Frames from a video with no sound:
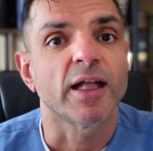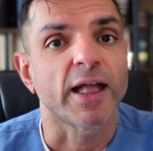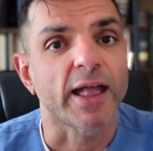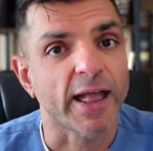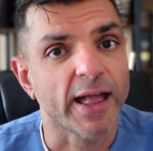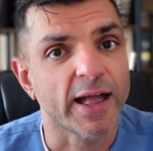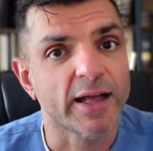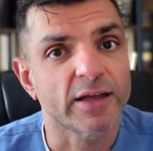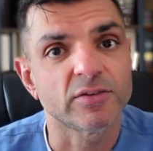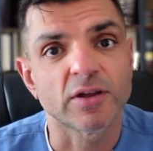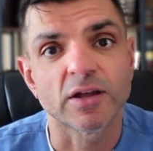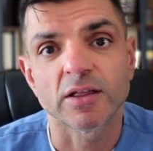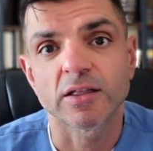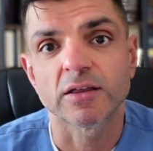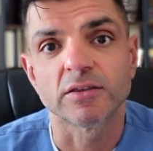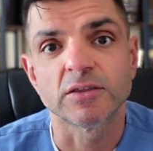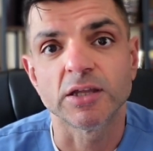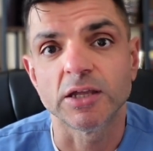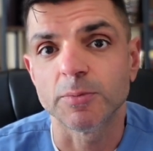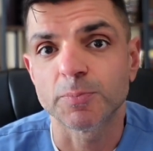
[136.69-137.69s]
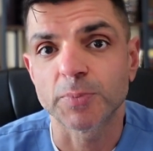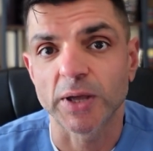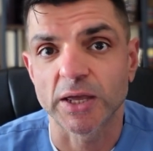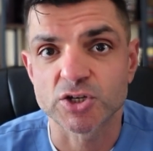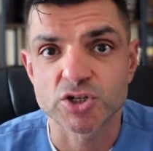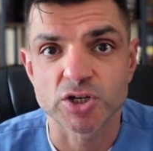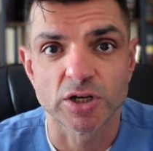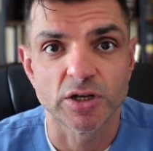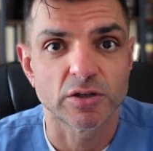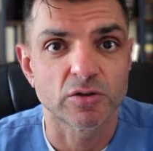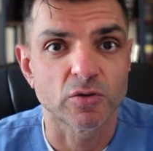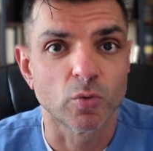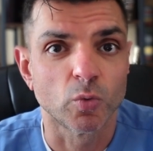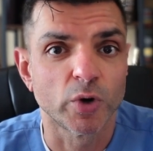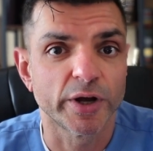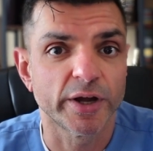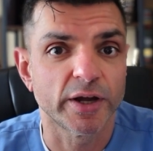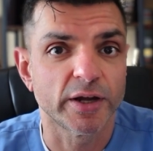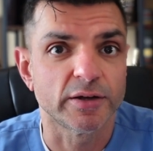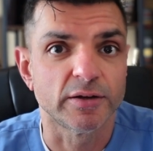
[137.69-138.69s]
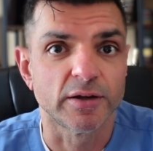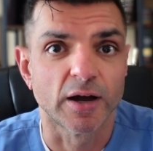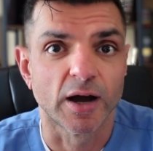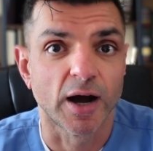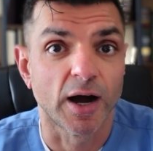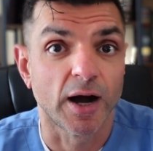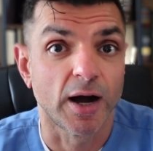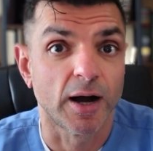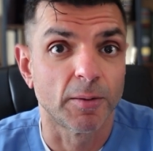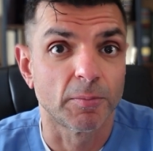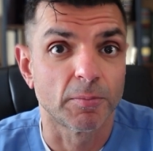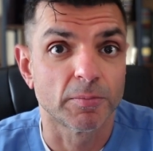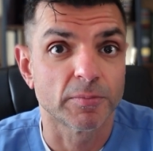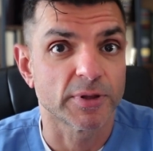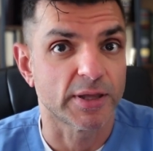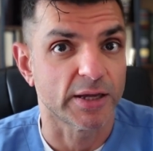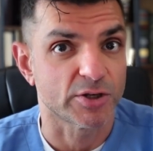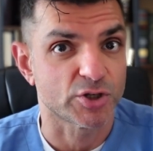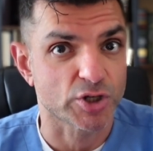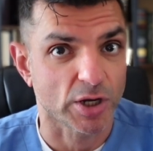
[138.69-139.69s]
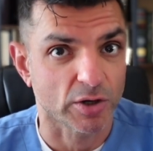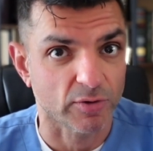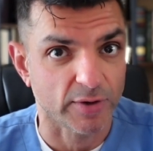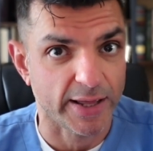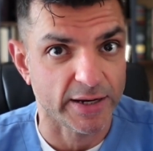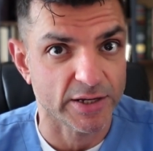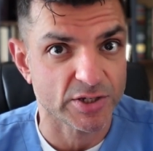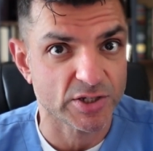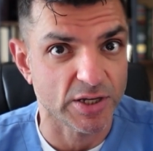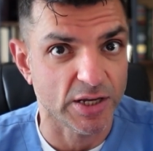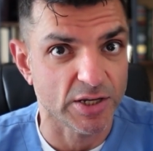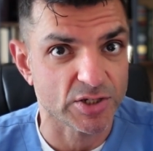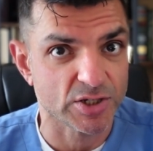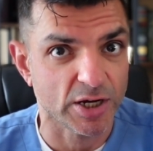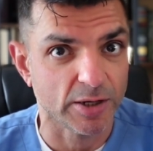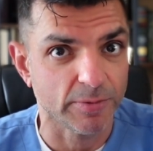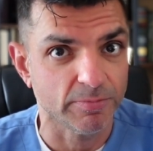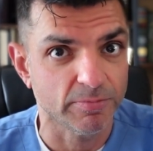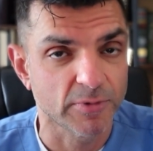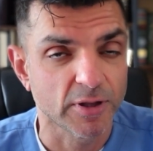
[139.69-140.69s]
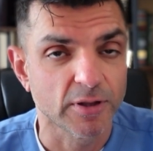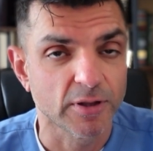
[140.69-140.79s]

and the patient would get general anesthesia,